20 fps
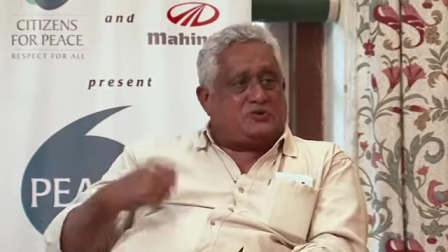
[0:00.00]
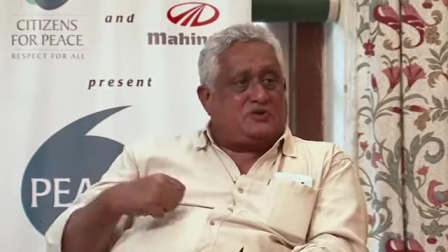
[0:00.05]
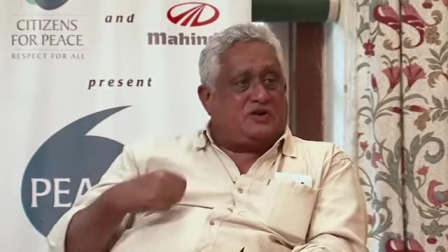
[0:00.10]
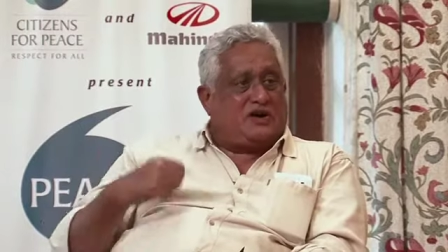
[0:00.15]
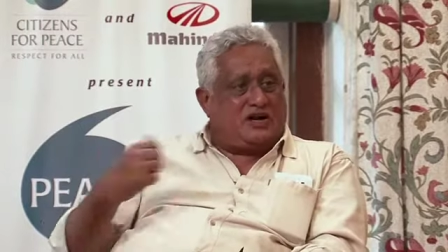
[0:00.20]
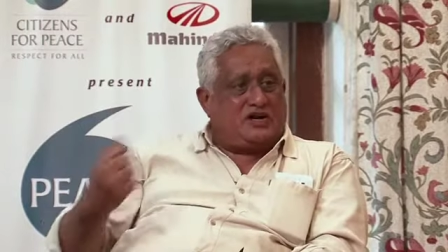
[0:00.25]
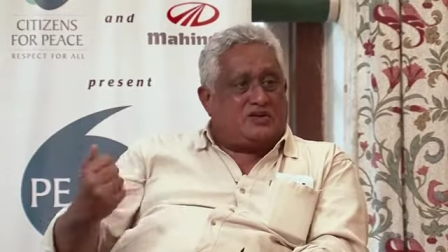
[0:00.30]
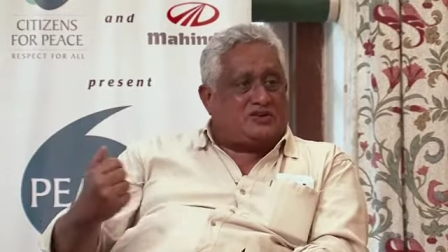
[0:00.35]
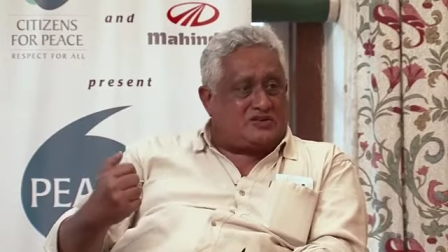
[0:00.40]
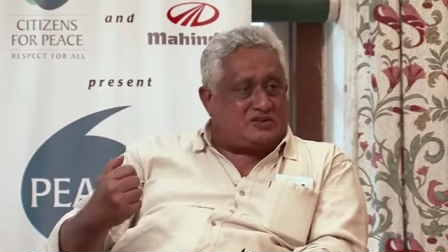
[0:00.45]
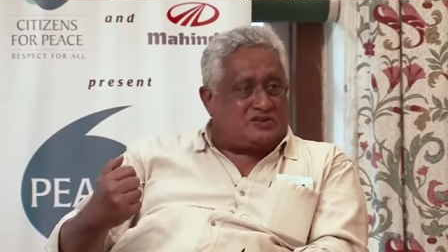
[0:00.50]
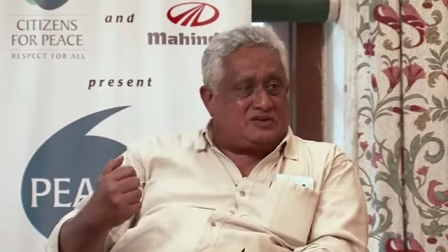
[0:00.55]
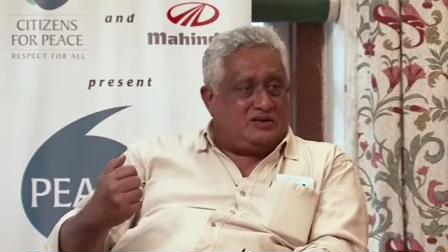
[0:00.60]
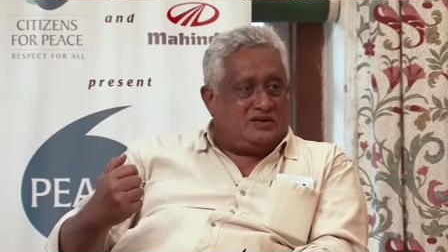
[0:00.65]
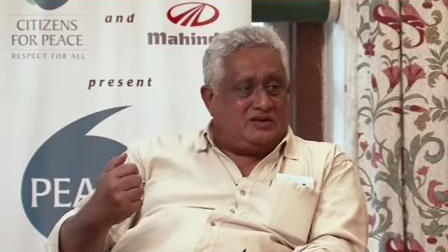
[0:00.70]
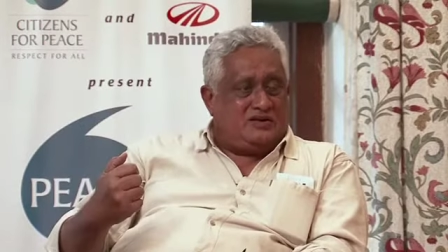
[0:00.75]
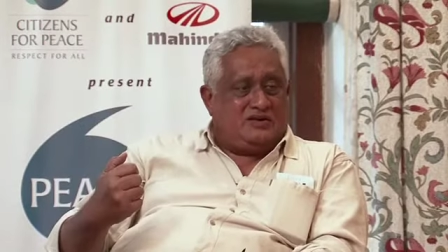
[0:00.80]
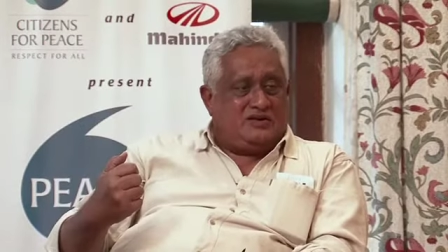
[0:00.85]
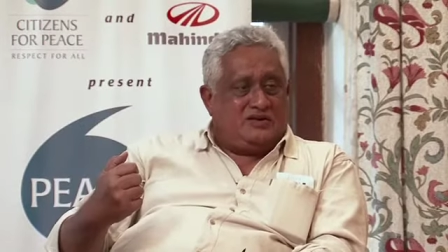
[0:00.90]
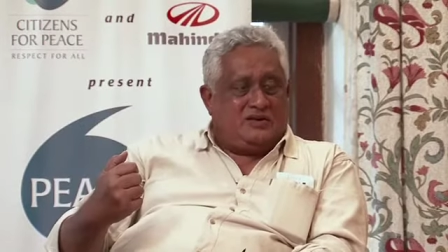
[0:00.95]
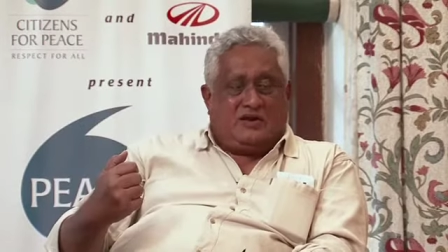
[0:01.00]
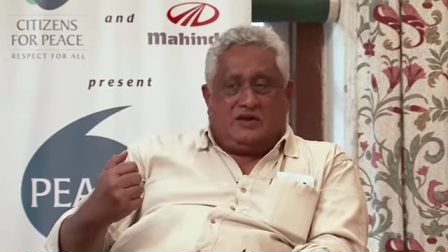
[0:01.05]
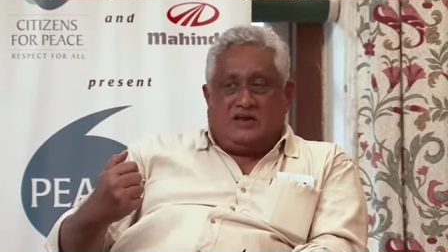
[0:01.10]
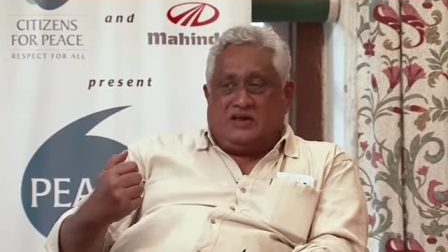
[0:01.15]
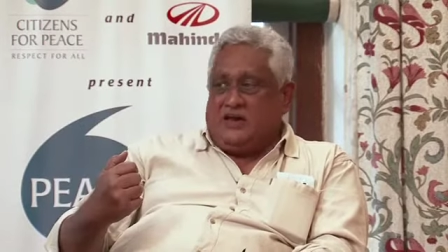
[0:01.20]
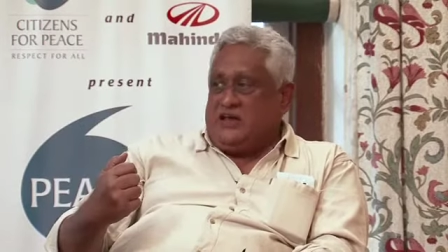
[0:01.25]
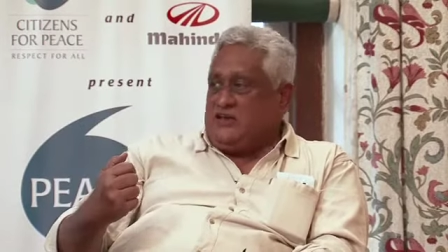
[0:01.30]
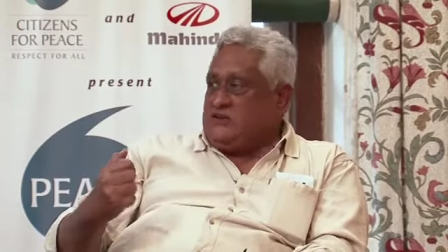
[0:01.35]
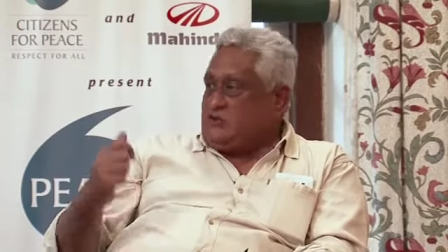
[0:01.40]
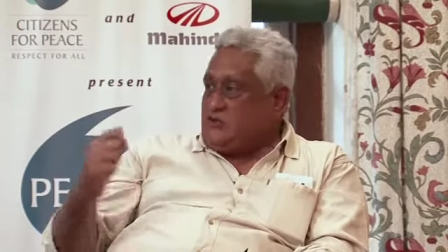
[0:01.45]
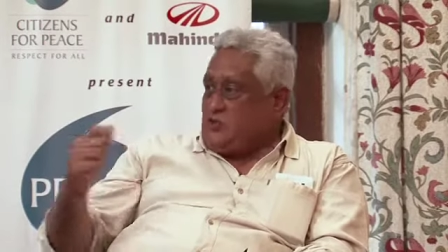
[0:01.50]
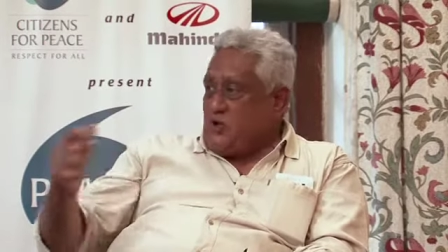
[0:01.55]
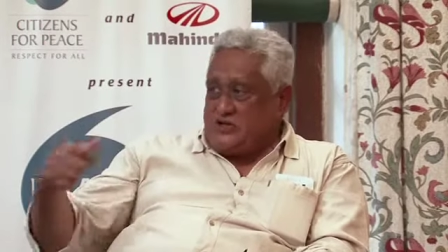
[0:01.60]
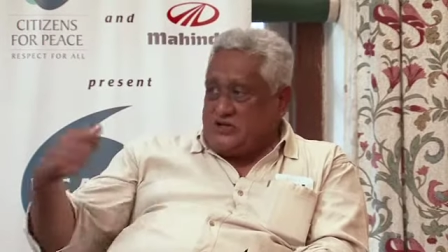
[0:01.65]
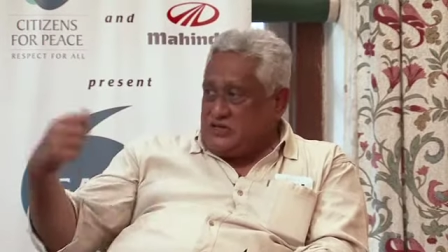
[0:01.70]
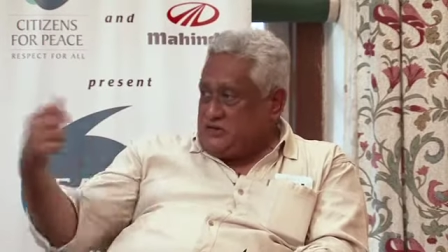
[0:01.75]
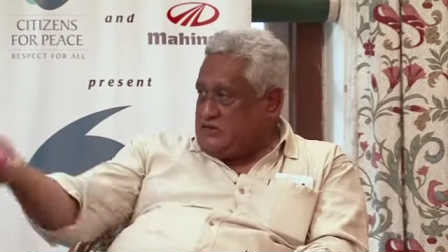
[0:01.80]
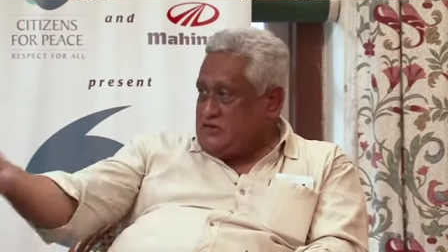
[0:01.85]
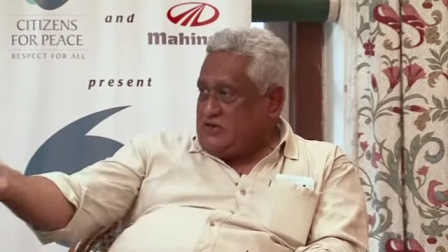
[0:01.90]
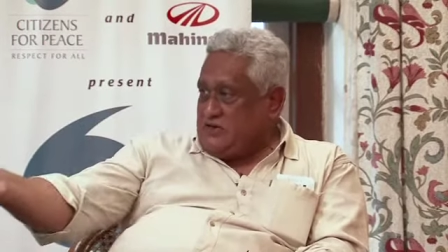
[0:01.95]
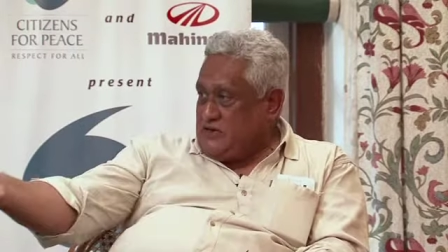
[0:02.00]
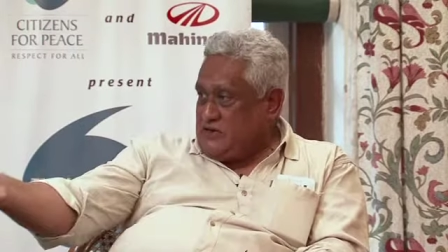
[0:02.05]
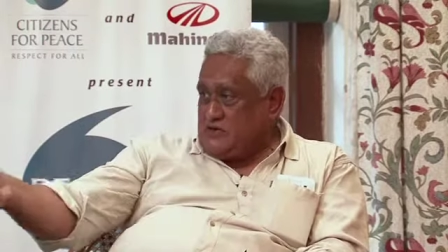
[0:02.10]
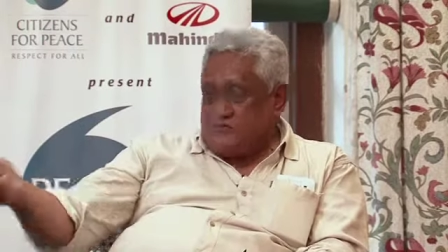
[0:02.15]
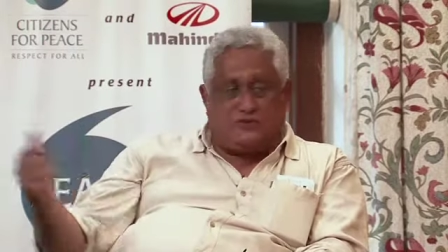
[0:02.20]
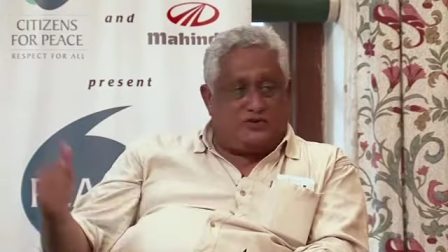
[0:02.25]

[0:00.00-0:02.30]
to Harsh is not a theory of